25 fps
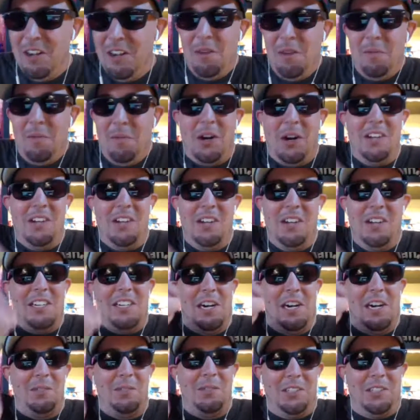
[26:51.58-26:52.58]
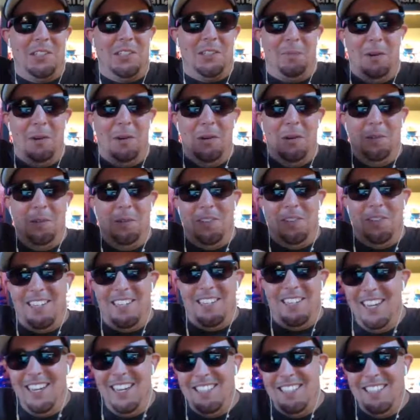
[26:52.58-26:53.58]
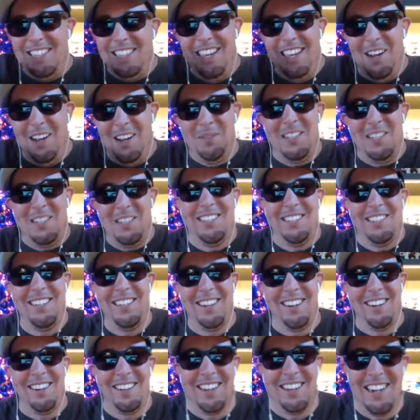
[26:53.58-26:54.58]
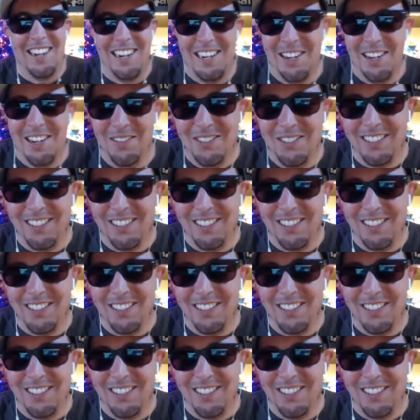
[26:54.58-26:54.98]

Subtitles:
Bronson comes and spoon feeds us and helps us set our lineups.